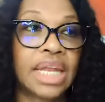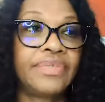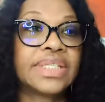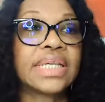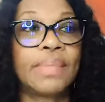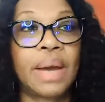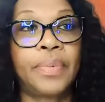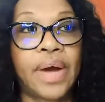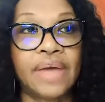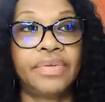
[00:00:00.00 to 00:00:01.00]
And if it's
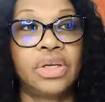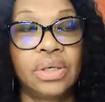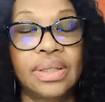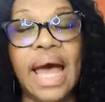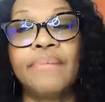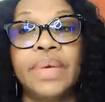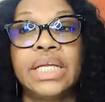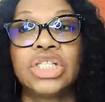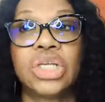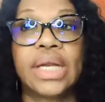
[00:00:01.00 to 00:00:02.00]
semi-private, that
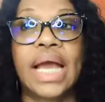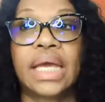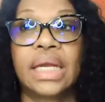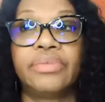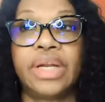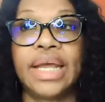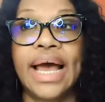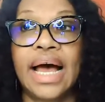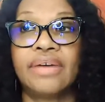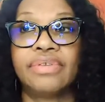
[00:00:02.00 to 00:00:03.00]
means you're not going to
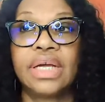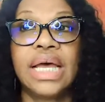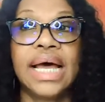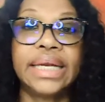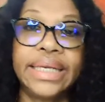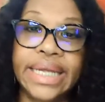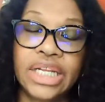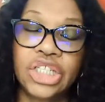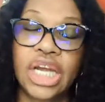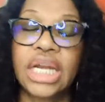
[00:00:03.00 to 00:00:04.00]
really have a
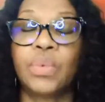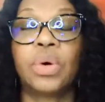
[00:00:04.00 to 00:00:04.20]
DJ.